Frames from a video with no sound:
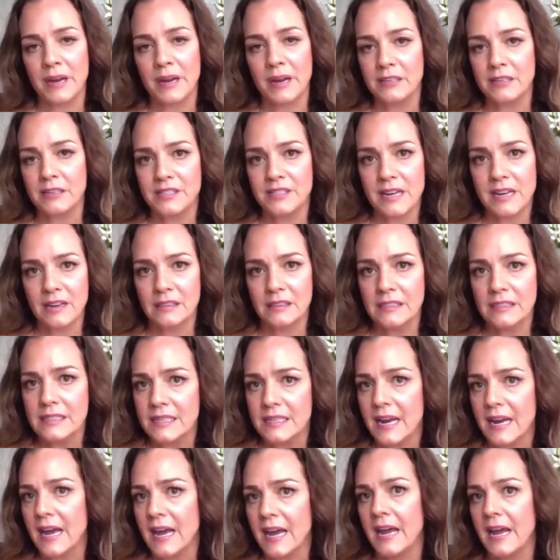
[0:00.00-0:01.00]
use it on my
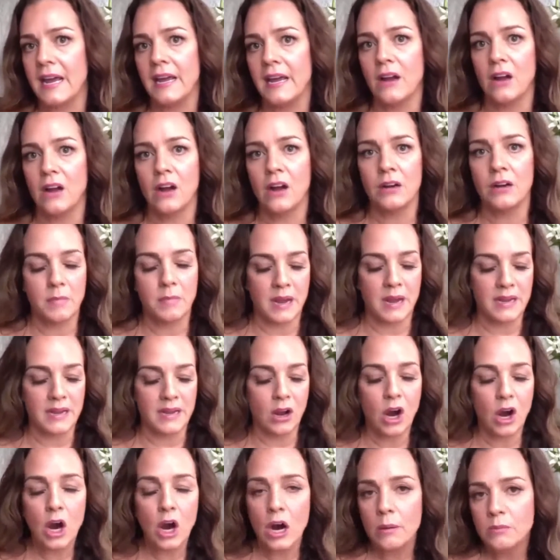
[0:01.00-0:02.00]
décolleté,
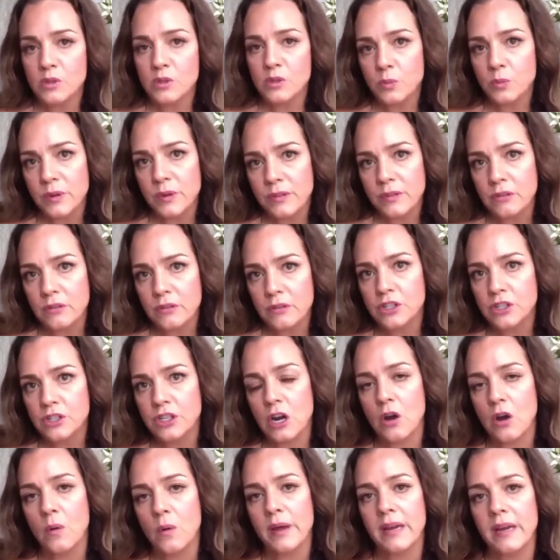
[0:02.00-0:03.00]
on my arms
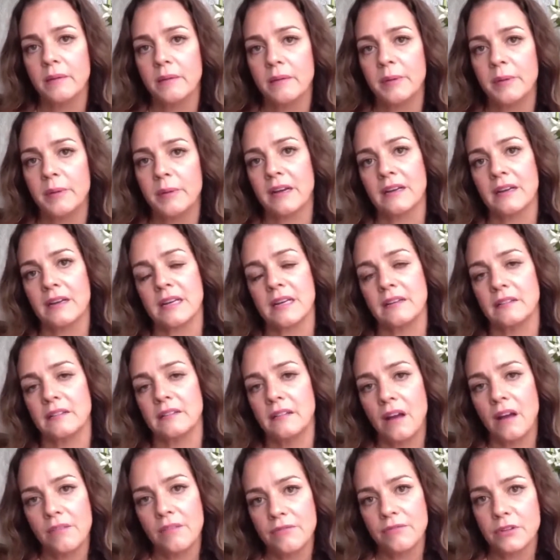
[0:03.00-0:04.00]
when they're showing,
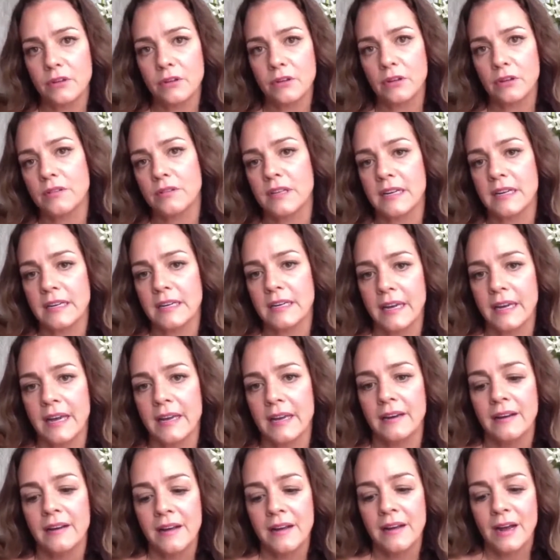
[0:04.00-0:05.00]
because I love the
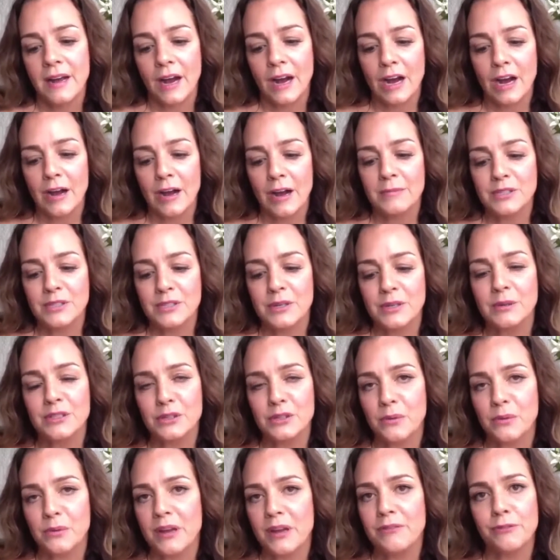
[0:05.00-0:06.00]
glow that I get.
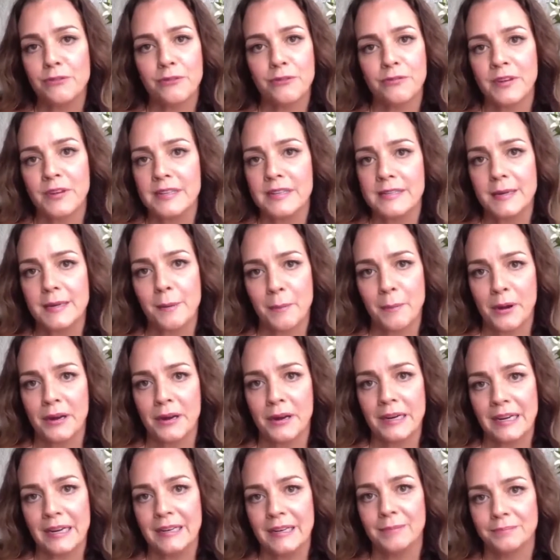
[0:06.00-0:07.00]
So it's great for
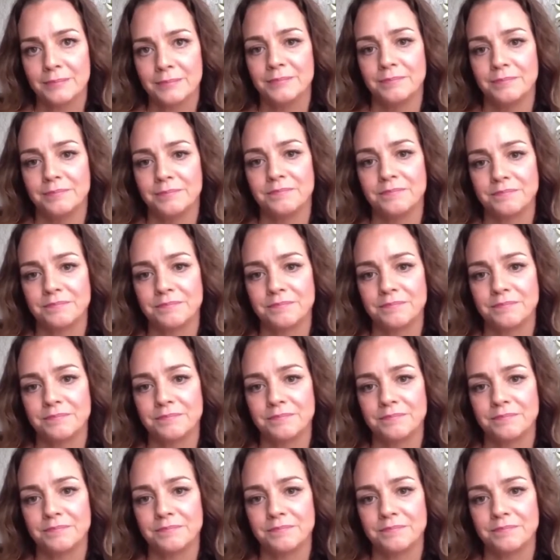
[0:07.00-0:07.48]
face and body.